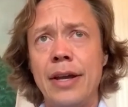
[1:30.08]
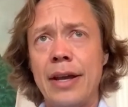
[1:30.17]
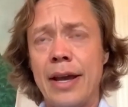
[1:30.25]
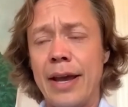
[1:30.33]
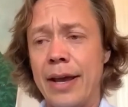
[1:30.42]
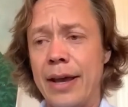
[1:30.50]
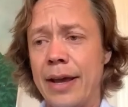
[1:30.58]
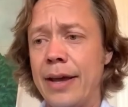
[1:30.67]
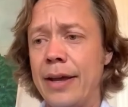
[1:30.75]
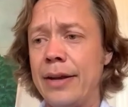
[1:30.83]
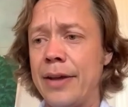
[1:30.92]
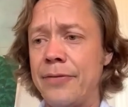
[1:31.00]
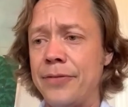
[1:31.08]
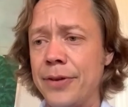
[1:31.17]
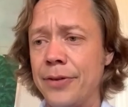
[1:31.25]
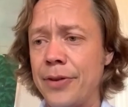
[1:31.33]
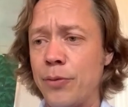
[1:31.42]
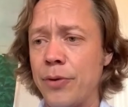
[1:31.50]
and I
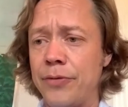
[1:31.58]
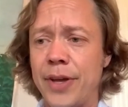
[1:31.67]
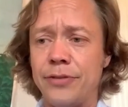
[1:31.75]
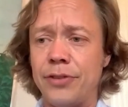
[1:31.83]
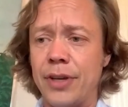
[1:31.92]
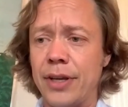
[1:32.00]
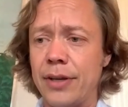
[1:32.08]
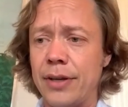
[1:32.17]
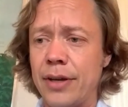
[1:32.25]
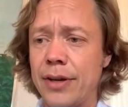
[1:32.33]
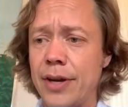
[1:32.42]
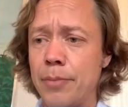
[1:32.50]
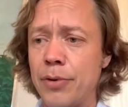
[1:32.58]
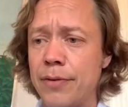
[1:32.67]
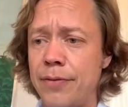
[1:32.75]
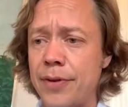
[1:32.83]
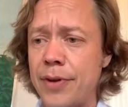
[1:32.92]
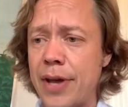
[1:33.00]
feel that we're facing a number
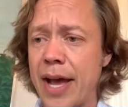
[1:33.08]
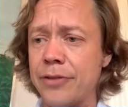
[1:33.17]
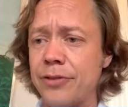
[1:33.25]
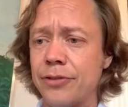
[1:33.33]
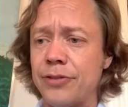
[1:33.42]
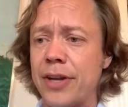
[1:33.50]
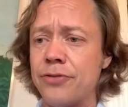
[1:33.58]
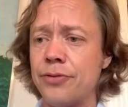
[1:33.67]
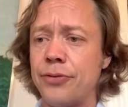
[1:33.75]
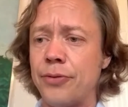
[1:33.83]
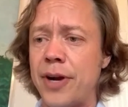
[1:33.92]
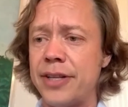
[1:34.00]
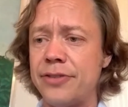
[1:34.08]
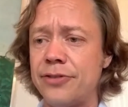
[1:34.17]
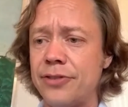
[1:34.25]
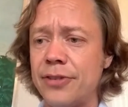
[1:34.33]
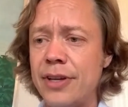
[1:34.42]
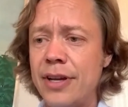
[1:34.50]
of existential
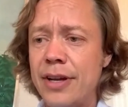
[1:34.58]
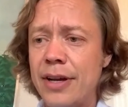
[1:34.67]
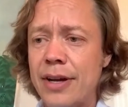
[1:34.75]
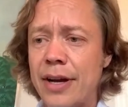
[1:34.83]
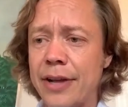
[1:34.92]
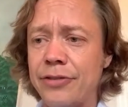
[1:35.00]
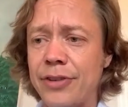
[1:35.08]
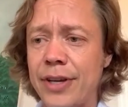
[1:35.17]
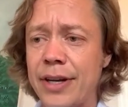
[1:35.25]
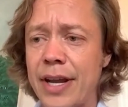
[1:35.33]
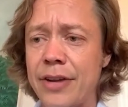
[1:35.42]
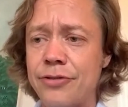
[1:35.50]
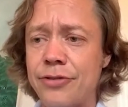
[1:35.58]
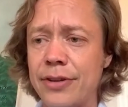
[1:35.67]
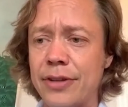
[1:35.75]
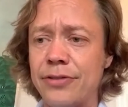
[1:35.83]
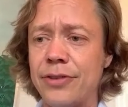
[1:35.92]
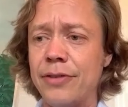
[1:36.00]
threats. I see a
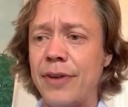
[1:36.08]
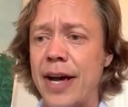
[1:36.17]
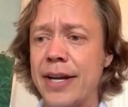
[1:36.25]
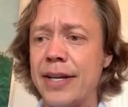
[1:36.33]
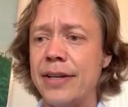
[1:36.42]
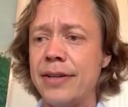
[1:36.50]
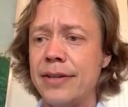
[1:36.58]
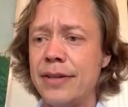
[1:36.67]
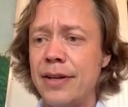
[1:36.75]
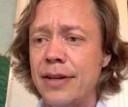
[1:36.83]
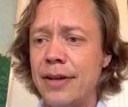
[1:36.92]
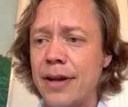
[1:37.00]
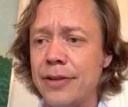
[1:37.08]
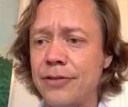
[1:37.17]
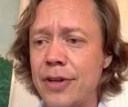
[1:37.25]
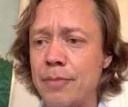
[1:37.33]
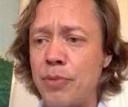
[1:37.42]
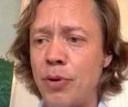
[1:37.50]
nation that's divided. I
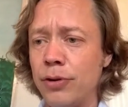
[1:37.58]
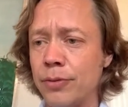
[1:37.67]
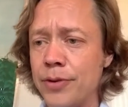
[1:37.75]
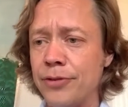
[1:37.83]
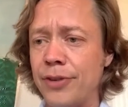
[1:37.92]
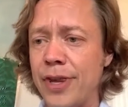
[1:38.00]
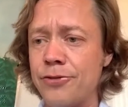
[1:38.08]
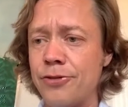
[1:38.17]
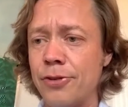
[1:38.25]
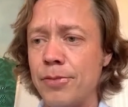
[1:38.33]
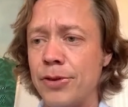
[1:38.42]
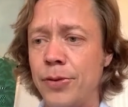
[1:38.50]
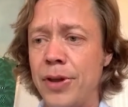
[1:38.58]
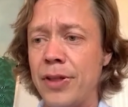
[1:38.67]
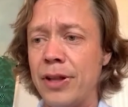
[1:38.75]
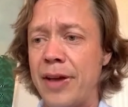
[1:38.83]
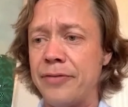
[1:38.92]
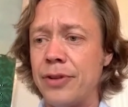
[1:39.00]
see polarization between
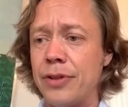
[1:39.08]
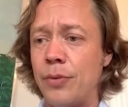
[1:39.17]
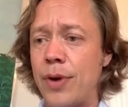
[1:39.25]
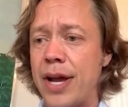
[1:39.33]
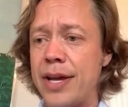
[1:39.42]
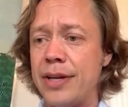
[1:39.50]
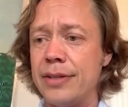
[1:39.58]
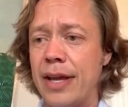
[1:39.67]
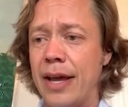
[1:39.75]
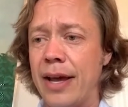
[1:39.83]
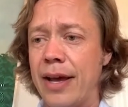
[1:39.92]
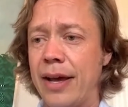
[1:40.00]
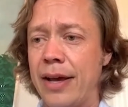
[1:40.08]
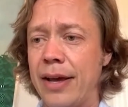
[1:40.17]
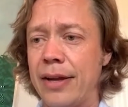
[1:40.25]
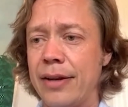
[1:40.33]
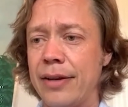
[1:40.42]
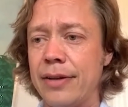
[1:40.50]
the left and the right,
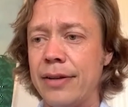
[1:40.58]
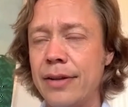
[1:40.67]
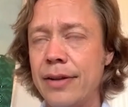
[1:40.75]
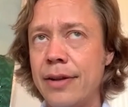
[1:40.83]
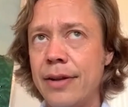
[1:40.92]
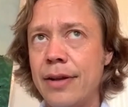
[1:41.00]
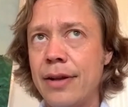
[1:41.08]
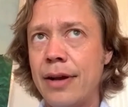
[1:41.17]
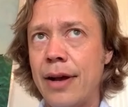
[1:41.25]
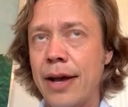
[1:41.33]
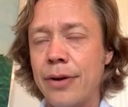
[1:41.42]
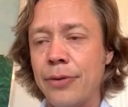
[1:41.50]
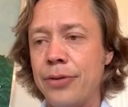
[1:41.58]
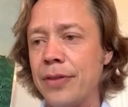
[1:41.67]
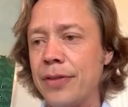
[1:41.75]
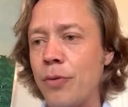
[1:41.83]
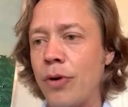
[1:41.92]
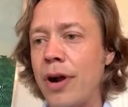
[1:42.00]
and I don't
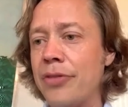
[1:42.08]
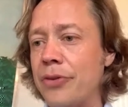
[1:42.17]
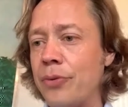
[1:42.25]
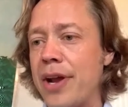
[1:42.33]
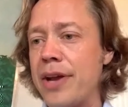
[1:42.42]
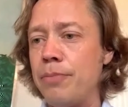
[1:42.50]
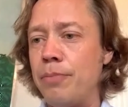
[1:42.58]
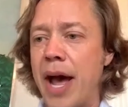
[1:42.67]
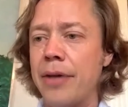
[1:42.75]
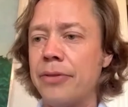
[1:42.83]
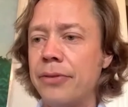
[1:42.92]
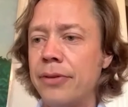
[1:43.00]
think that we're on the right path.